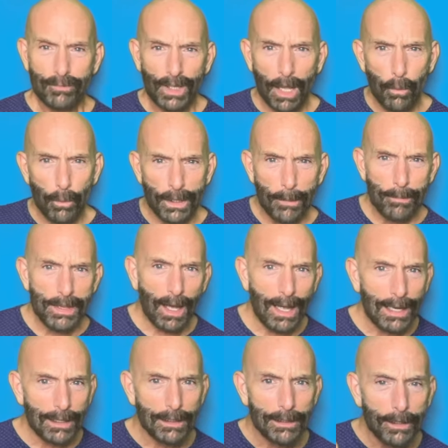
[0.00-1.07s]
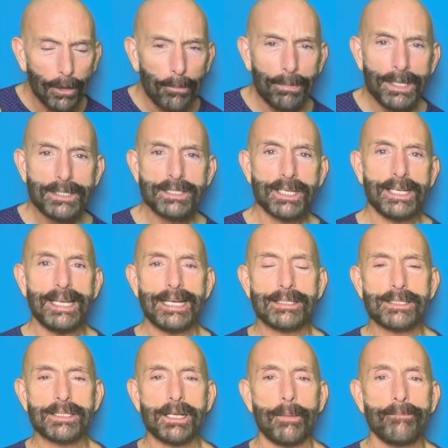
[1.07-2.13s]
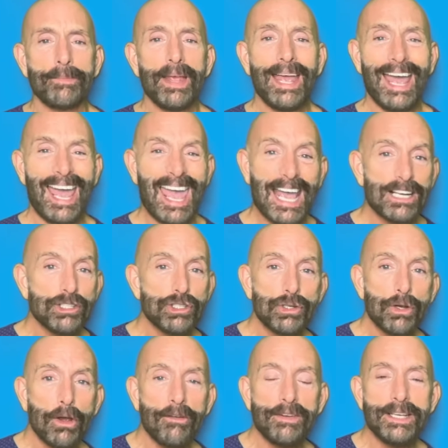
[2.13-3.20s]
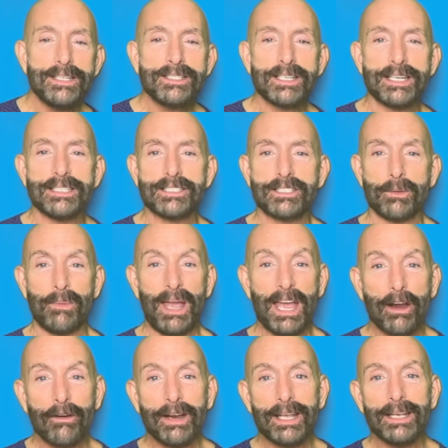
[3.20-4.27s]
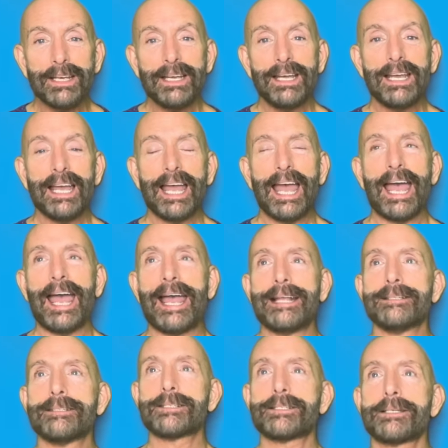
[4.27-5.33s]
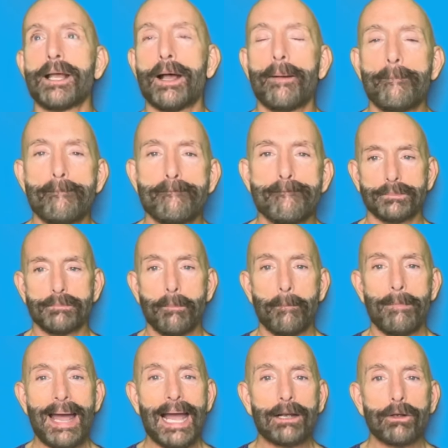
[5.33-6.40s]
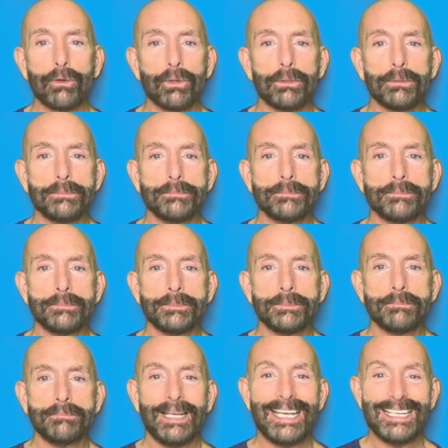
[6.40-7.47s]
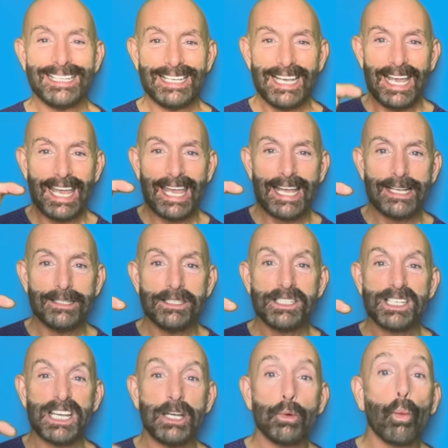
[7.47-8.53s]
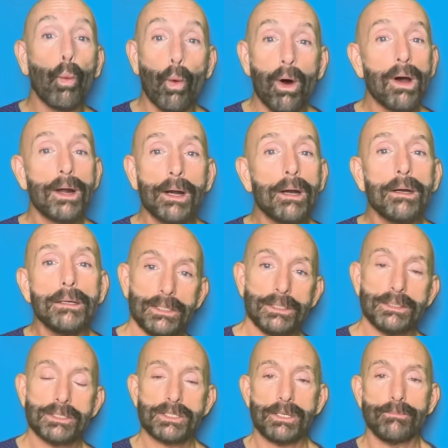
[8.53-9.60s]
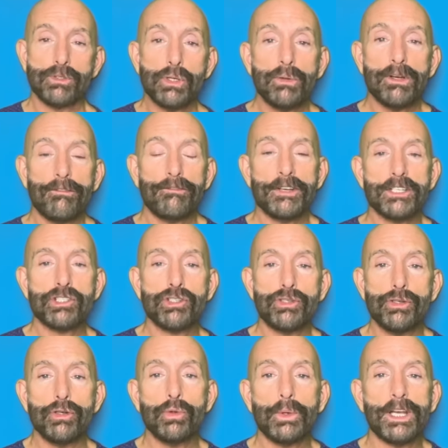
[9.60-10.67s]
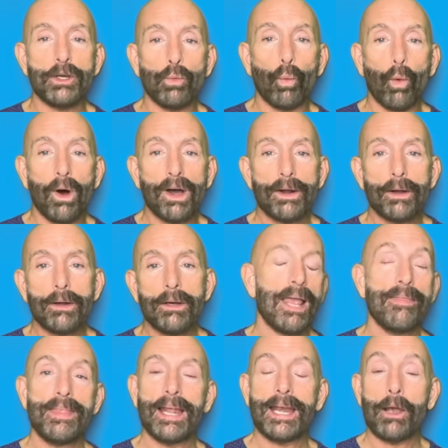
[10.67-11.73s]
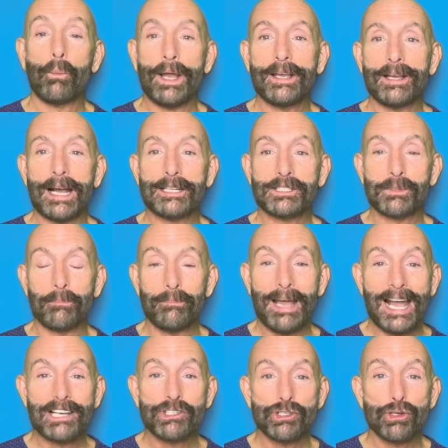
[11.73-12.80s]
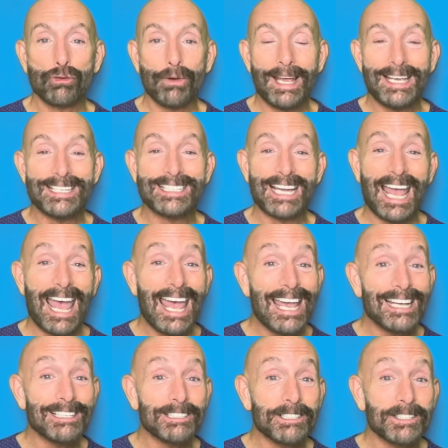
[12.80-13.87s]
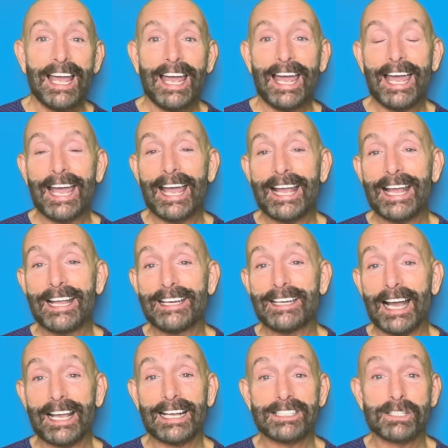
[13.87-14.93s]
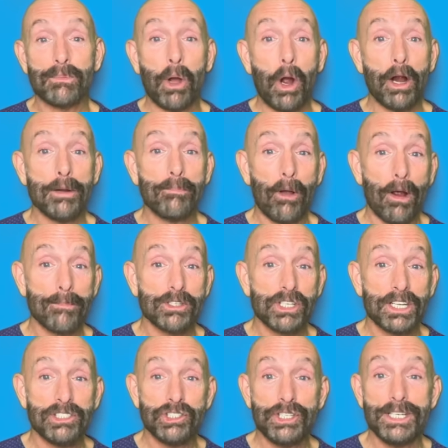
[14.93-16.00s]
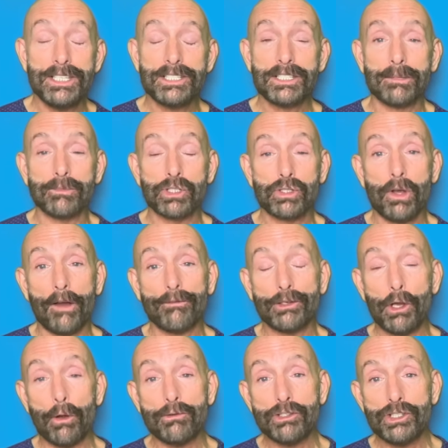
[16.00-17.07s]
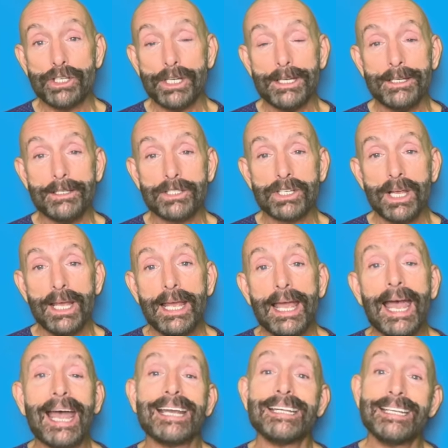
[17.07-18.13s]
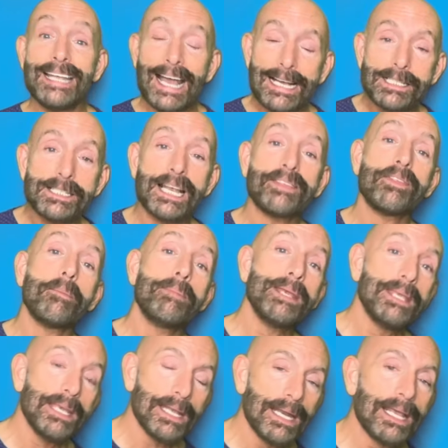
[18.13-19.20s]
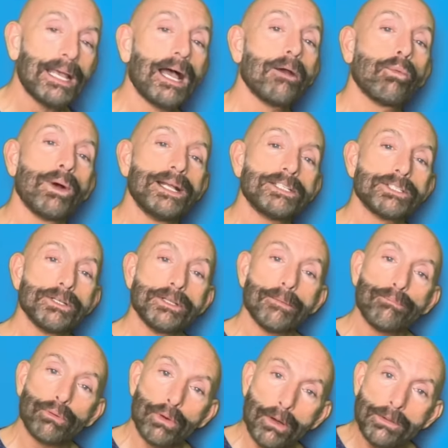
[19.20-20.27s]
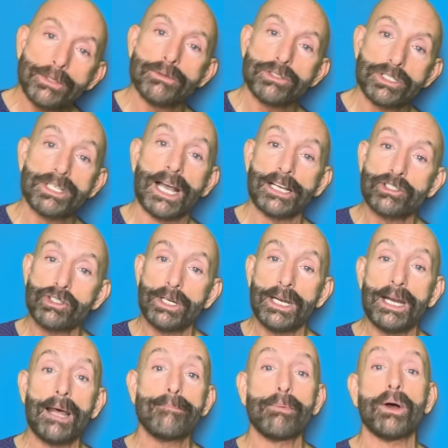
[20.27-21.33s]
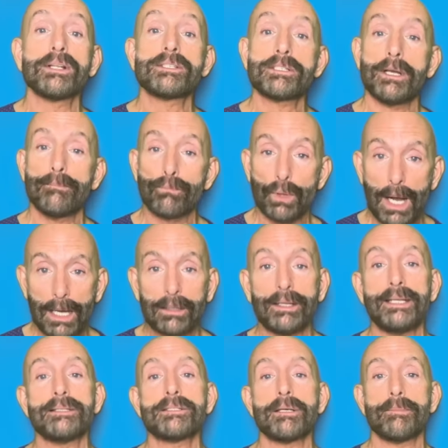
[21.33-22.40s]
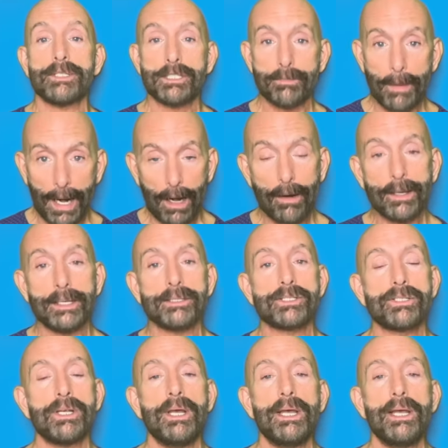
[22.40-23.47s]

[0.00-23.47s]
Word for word: I went up the aisle a little bit to get some anchovies and some herring and some mackerel in cans in water, some tuna fish too in water. Then I went and got some pasture-raised eggs, and I got some hard Parmesan cheese, some soft goat cheese. And yes, at the beginning, I went to the produce section and I bought some broccoli and some asparagus